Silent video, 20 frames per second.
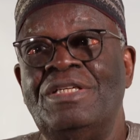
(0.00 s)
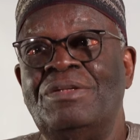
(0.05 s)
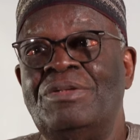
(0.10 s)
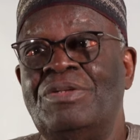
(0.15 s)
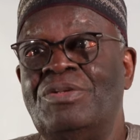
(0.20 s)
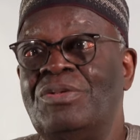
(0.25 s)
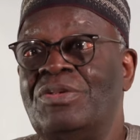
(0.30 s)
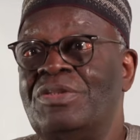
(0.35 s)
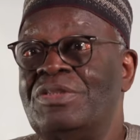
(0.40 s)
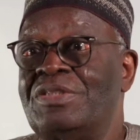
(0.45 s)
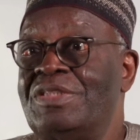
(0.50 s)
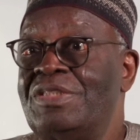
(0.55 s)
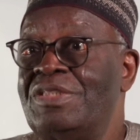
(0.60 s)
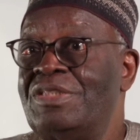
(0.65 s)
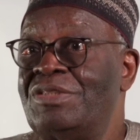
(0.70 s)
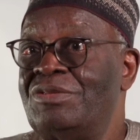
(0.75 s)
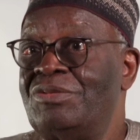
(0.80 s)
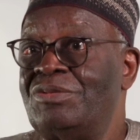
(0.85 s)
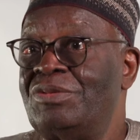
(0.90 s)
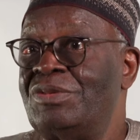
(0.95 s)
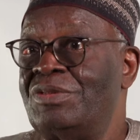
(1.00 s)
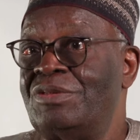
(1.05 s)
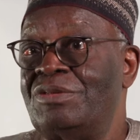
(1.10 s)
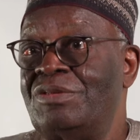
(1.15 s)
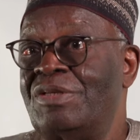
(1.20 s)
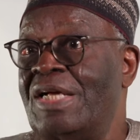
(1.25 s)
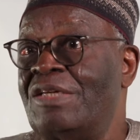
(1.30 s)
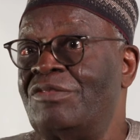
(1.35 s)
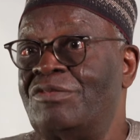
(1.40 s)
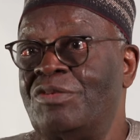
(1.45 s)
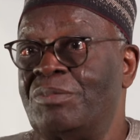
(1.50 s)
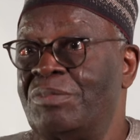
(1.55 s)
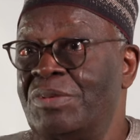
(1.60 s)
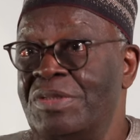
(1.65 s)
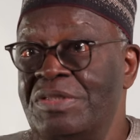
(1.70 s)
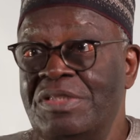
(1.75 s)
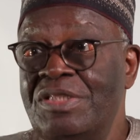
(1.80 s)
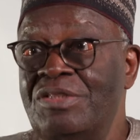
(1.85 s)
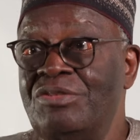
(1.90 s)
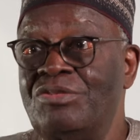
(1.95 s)
because he was ran for
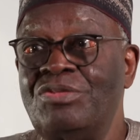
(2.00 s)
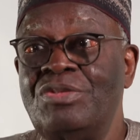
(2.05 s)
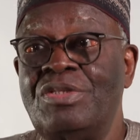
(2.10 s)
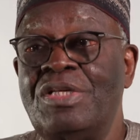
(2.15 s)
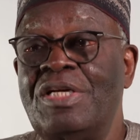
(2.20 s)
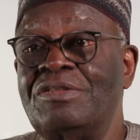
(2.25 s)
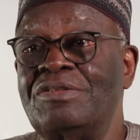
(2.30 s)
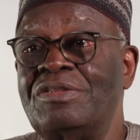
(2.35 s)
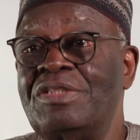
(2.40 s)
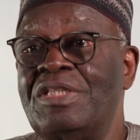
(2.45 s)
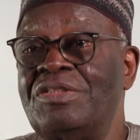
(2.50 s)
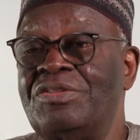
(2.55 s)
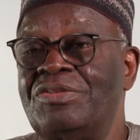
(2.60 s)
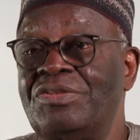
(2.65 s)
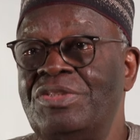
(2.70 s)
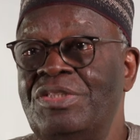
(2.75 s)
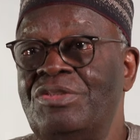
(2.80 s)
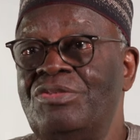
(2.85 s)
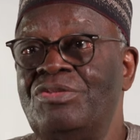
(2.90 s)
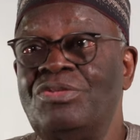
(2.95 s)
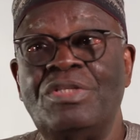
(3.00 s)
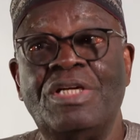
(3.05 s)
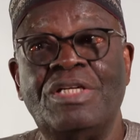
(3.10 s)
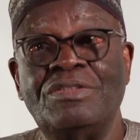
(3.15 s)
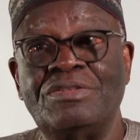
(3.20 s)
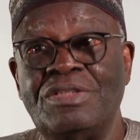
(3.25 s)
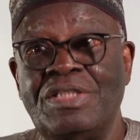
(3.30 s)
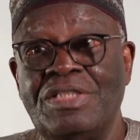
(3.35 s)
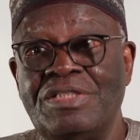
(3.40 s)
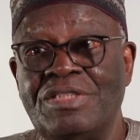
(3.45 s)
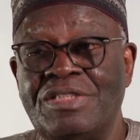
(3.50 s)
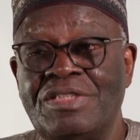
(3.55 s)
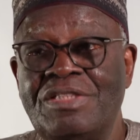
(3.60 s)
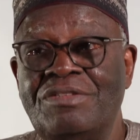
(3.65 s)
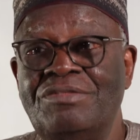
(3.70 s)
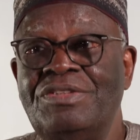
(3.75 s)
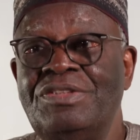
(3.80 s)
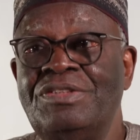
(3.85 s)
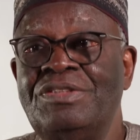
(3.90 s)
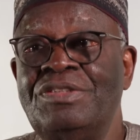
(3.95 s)
president 2003,
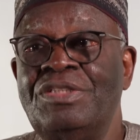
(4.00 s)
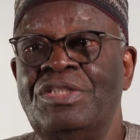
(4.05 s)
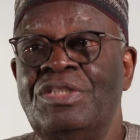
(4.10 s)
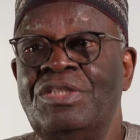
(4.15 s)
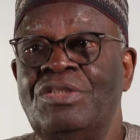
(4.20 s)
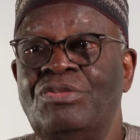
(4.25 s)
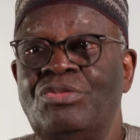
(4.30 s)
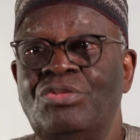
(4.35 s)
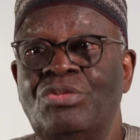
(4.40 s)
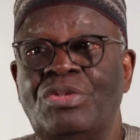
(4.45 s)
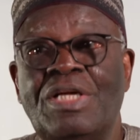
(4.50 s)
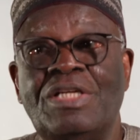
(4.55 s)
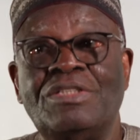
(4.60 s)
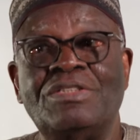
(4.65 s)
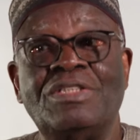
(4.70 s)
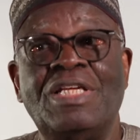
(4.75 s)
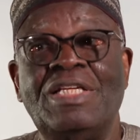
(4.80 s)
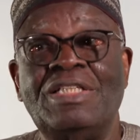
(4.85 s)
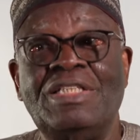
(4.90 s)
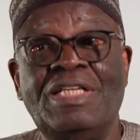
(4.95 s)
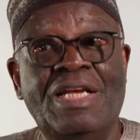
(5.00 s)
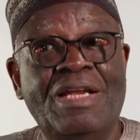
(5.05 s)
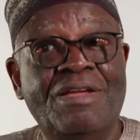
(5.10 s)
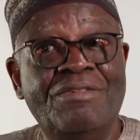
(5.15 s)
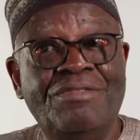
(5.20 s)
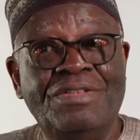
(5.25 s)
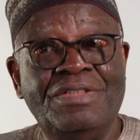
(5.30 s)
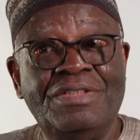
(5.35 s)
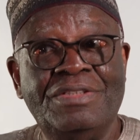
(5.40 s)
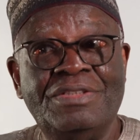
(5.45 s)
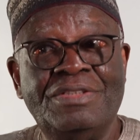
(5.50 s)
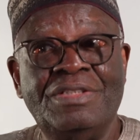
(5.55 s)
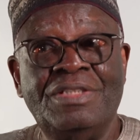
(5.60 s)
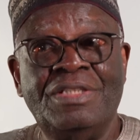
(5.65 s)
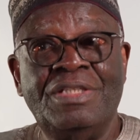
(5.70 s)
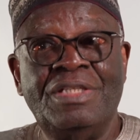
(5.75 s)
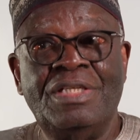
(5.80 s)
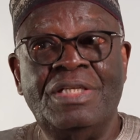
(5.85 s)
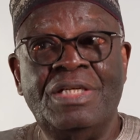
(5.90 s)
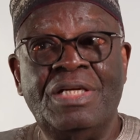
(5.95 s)
2007, 2011,
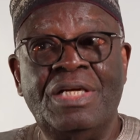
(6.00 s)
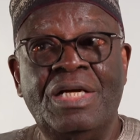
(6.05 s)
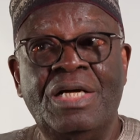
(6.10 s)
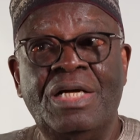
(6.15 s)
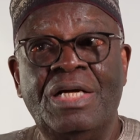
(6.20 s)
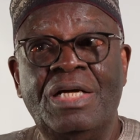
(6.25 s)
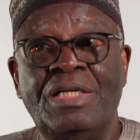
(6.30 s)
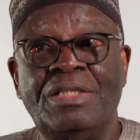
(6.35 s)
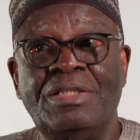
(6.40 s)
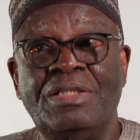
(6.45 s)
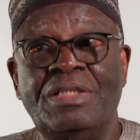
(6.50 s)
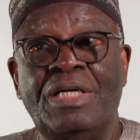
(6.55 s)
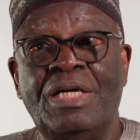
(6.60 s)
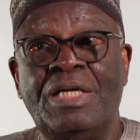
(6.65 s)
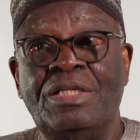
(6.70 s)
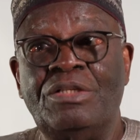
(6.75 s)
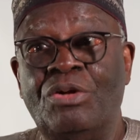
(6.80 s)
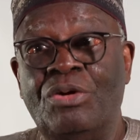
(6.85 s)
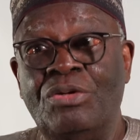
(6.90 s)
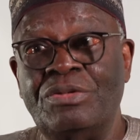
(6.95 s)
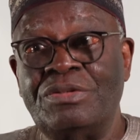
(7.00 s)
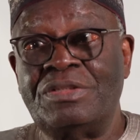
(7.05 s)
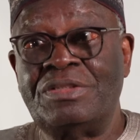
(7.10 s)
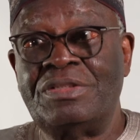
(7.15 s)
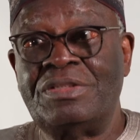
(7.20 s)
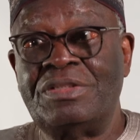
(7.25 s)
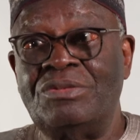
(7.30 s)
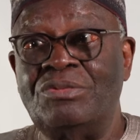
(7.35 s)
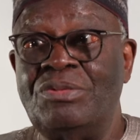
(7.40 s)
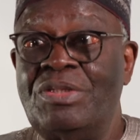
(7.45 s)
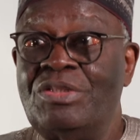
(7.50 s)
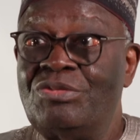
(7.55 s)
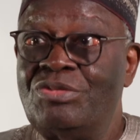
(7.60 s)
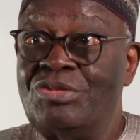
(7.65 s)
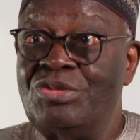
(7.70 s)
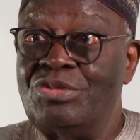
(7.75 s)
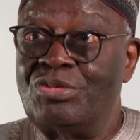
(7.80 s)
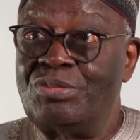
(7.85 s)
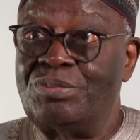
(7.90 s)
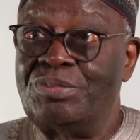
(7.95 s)
uh, and lost, went to
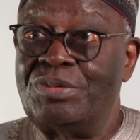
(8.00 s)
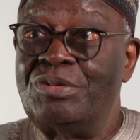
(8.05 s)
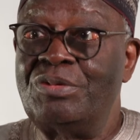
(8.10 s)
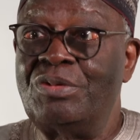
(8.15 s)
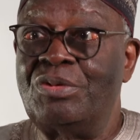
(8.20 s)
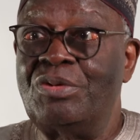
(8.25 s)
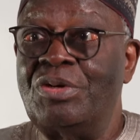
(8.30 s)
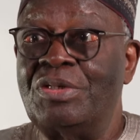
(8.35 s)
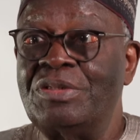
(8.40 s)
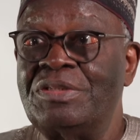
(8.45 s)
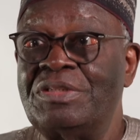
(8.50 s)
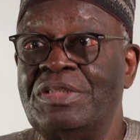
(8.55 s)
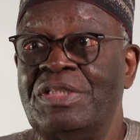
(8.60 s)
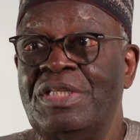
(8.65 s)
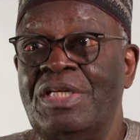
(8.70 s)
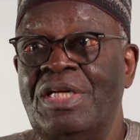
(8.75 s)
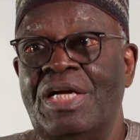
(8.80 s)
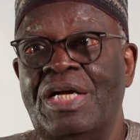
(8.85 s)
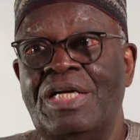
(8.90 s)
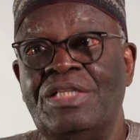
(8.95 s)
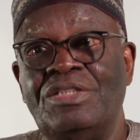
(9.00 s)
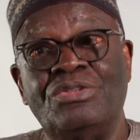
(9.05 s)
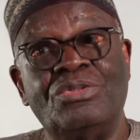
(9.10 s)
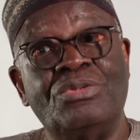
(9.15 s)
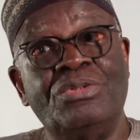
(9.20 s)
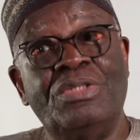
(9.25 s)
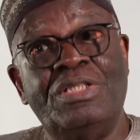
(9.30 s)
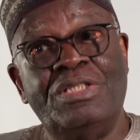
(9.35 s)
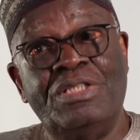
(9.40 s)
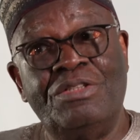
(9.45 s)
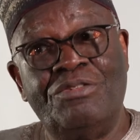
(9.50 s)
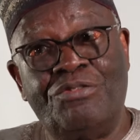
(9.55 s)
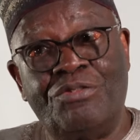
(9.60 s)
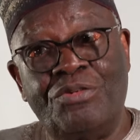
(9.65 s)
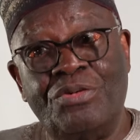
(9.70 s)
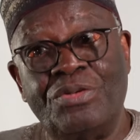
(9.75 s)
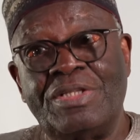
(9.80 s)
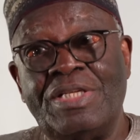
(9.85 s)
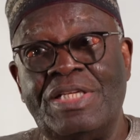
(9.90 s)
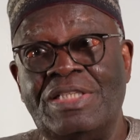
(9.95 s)
the Supreme Court, and it's only the
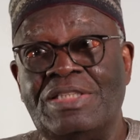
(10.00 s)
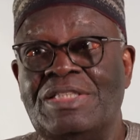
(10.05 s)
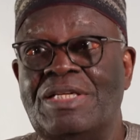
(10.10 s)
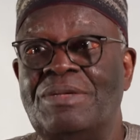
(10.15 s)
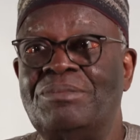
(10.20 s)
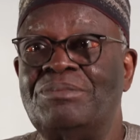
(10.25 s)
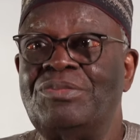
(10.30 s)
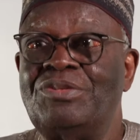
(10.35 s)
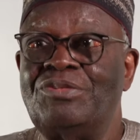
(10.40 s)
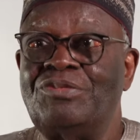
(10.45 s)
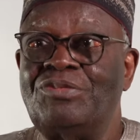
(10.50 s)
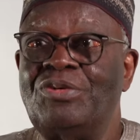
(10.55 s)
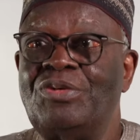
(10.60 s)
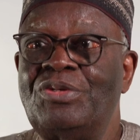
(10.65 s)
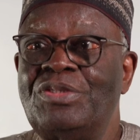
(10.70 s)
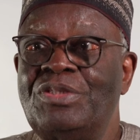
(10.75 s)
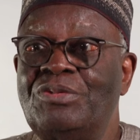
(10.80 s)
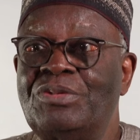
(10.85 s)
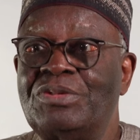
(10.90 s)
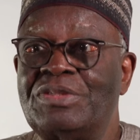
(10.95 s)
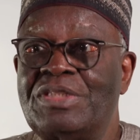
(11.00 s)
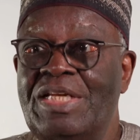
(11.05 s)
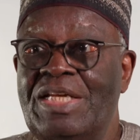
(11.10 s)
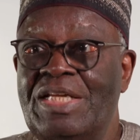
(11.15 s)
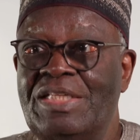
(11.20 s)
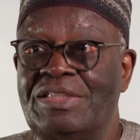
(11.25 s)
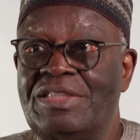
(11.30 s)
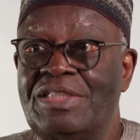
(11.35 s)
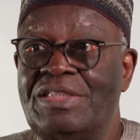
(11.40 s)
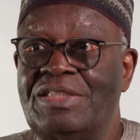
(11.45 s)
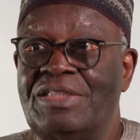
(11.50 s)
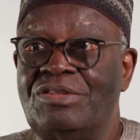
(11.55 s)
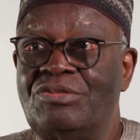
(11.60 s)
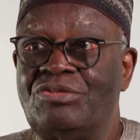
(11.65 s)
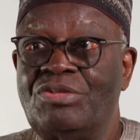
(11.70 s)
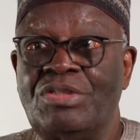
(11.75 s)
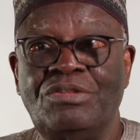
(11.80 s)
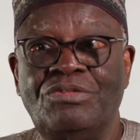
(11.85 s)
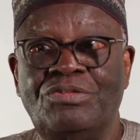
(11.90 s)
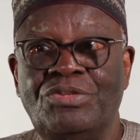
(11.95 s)
fourth attempt before he was elected in
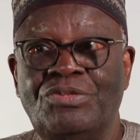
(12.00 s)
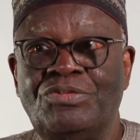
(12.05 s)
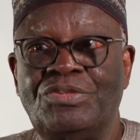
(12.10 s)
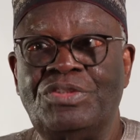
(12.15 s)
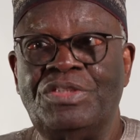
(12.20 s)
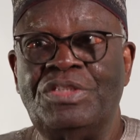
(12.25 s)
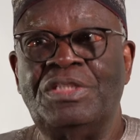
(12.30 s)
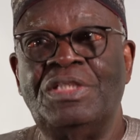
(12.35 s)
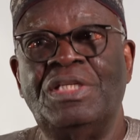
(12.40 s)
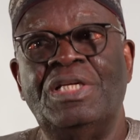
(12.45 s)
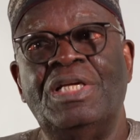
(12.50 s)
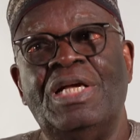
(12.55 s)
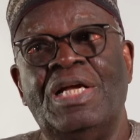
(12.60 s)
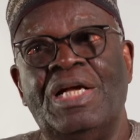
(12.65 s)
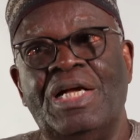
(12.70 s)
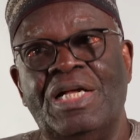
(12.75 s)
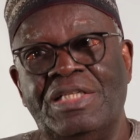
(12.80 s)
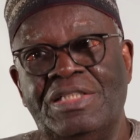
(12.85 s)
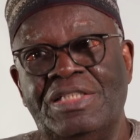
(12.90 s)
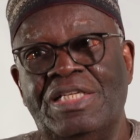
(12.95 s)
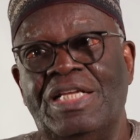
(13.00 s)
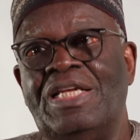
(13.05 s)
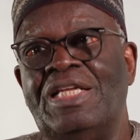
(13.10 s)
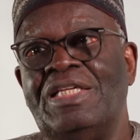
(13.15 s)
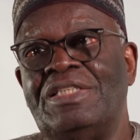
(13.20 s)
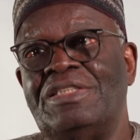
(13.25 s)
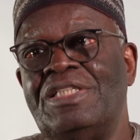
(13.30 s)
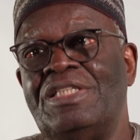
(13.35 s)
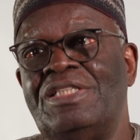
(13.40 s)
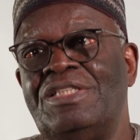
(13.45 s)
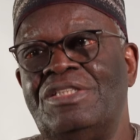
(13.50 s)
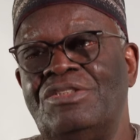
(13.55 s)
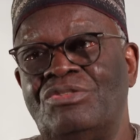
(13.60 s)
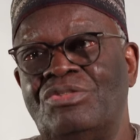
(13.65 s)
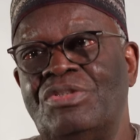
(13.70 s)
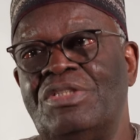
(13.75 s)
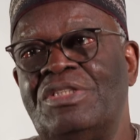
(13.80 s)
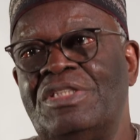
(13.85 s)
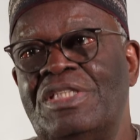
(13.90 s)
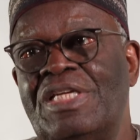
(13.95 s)
2015 and re-elected in
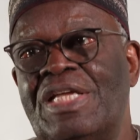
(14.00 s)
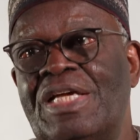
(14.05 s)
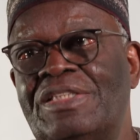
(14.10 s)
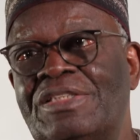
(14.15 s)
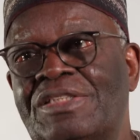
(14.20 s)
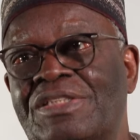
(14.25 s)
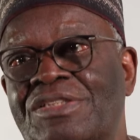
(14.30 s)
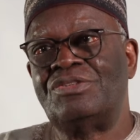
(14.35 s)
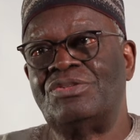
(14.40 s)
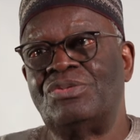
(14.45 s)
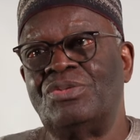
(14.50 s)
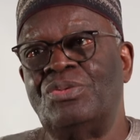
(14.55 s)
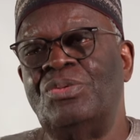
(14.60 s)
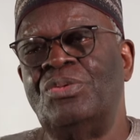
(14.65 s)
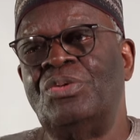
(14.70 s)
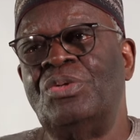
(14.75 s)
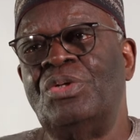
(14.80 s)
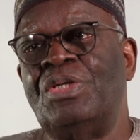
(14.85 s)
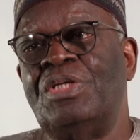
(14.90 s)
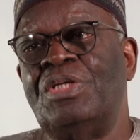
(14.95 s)
2019. So